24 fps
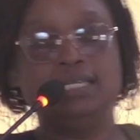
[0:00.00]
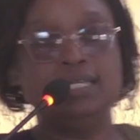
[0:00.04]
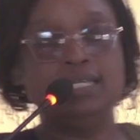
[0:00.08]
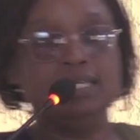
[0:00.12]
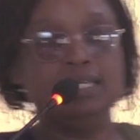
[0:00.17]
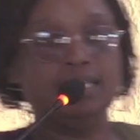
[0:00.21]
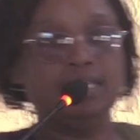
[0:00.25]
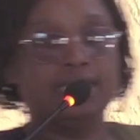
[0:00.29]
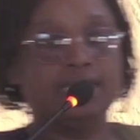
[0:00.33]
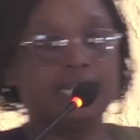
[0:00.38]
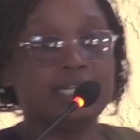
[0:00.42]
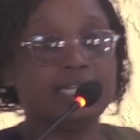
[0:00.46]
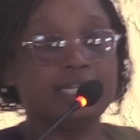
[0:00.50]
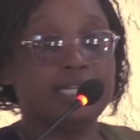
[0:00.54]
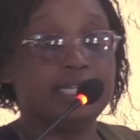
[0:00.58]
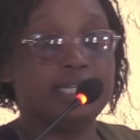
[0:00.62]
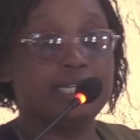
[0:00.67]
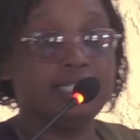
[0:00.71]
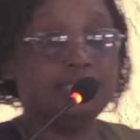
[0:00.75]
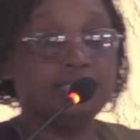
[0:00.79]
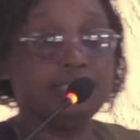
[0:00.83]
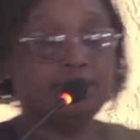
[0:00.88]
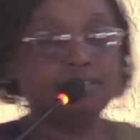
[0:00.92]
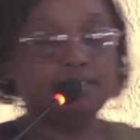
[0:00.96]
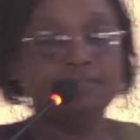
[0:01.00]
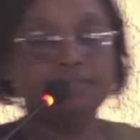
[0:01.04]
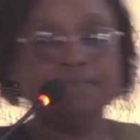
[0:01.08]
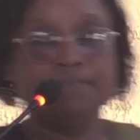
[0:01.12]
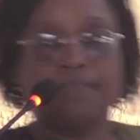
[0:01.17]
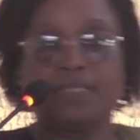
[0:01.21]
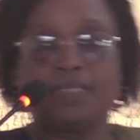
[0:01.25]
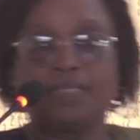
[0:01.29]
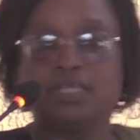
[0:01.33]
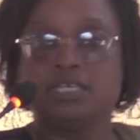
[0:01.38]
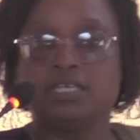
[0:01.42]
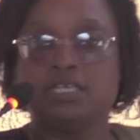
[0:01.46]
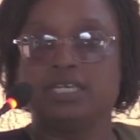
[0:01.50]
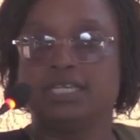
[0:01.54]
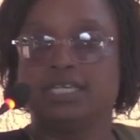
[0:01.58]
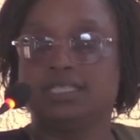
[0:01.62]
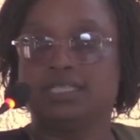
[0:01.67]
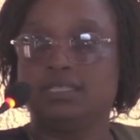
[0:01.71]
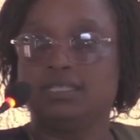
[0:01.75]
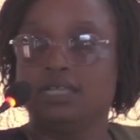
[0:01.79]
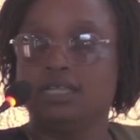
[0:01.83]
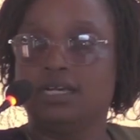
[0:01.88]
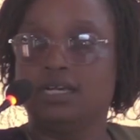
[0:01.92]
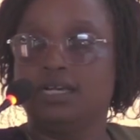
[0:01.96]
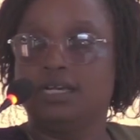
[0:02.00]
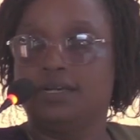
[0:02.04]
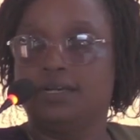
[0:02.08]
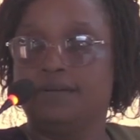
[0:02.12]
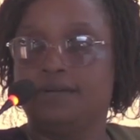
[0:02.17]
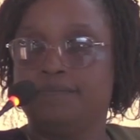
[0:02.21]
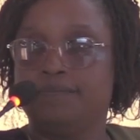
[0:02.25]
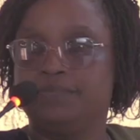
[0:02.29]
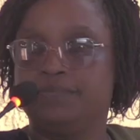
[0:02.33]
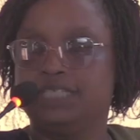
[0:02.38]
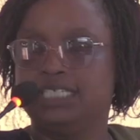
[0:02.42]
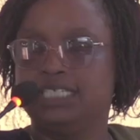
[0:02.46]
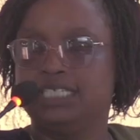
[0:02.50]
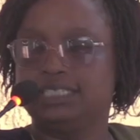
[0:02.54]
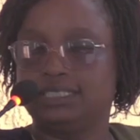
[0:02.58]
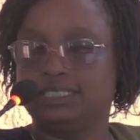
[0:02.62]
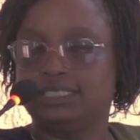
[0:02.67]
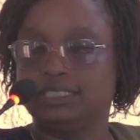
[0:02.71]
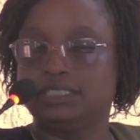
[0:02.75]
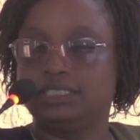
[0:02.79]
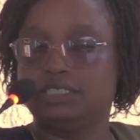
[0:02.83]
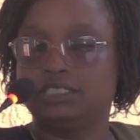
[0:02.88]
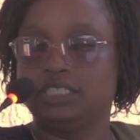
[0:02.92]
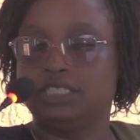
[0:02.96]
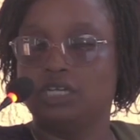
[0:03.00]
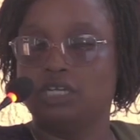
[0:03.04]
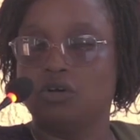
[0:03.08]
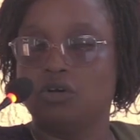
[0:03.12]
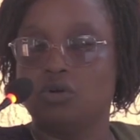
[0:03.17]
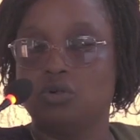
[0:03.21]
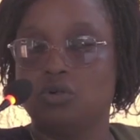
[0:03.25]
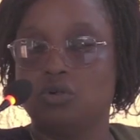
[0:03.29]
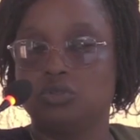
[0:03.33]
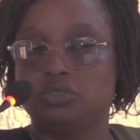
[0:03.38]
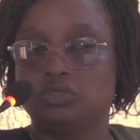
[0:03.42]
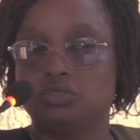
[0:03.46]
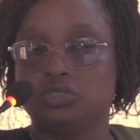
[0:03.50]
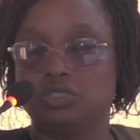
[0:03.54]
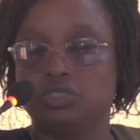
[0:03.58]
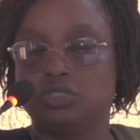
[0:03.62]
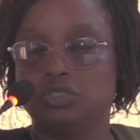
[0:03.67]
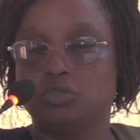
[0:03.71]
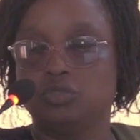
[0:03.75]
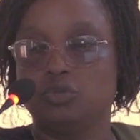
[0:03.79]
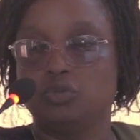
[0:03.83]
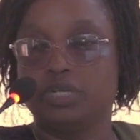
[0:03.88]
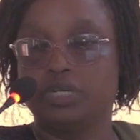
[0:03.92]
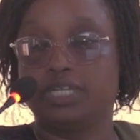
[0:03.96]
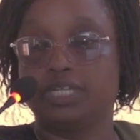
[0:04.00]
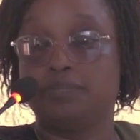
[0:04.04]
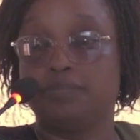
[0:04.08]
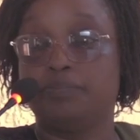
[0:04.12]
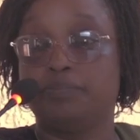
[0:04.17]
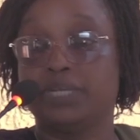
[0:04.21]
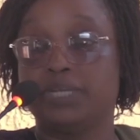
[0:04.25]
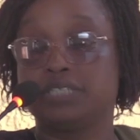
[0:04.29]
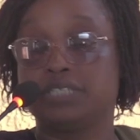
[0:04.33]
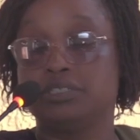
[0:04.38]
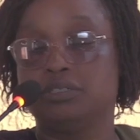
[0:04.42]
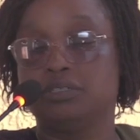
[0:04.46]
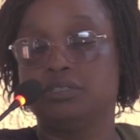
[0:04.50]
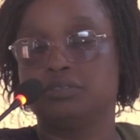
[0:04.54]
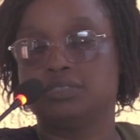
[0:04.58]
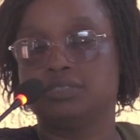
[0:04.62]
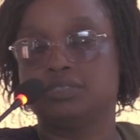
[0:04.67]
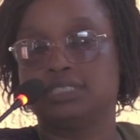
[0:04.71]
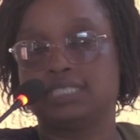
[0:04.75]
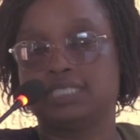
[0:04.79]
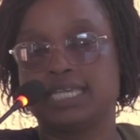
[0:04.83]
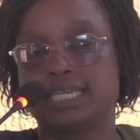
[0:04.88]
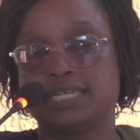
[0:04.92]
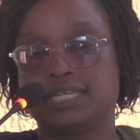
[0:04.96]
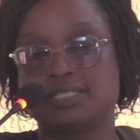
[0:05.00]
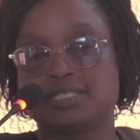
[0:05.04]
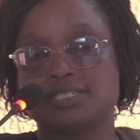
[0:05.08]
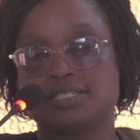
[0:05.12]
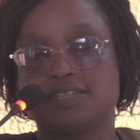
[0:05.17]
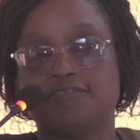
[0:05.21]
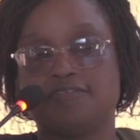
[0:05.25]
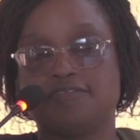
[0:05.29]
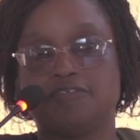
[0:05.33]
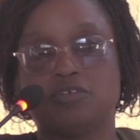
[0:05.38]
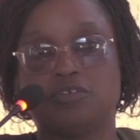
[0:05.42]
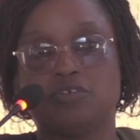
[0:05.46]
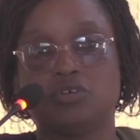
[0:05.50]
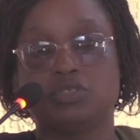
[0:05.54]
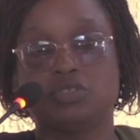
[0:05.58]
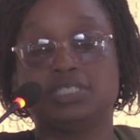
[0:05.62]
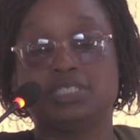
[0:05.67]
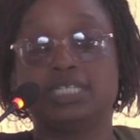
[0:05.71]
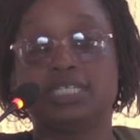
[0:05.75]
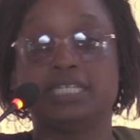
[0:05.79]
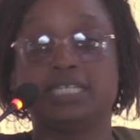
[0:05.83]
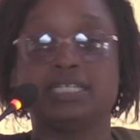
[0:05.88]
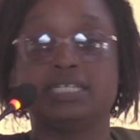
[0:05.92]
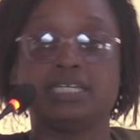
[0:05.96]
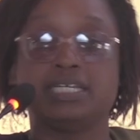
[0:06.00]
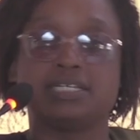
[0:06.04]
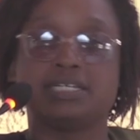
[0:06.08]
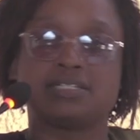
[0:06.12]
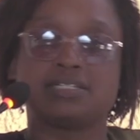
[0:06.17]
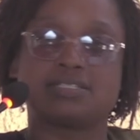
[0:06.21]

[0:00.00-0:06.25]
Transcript: young lady, 36-year-old, who had battled cancer for 10 years.